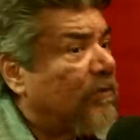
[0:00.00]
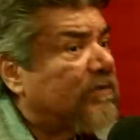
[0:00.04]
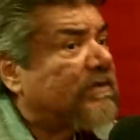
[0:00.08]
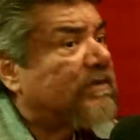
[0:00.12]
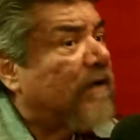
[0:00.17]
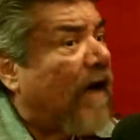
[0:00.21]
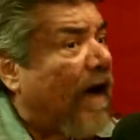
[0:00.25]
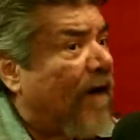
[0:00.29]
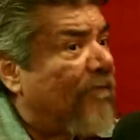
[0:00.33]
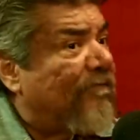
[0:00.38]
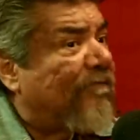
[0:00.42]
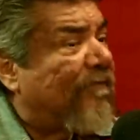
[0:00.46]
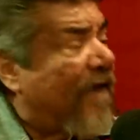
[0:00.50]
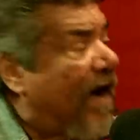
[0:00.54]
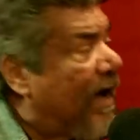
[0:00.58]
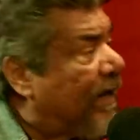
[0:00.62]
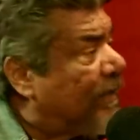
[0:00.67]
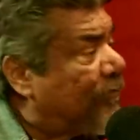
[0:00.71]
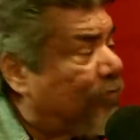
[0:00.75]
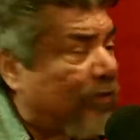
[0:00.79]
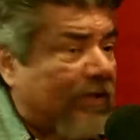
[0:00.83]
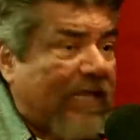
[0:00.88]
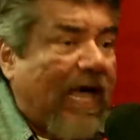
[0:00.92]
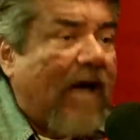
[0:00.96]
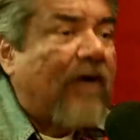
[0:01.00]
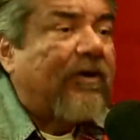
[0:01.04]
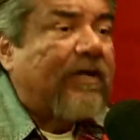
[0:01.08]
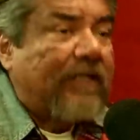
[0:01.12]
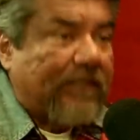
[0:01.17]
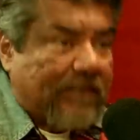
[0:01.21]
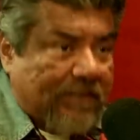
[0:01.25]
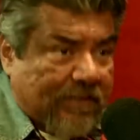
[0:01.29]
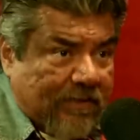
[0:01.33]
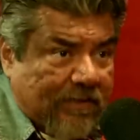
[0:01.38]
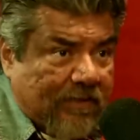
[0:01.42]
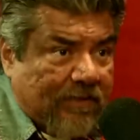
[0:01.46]
I'm fine without
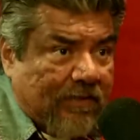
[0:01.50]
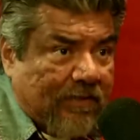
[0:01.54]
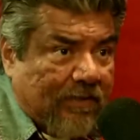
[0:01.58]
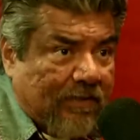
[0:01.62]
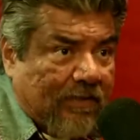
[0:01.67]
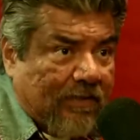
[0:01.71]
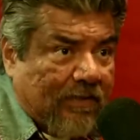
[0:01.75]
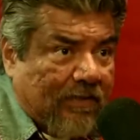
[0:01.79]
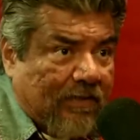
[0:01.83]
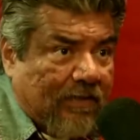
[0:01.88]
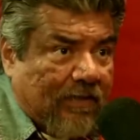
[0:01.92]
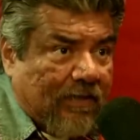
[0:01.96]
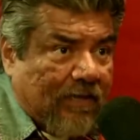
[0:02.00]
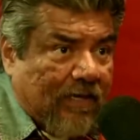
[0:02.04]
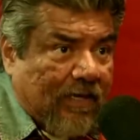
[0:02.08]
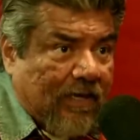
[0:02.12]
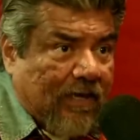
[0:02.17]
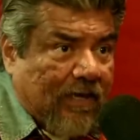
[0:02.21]
it. Yeah, I am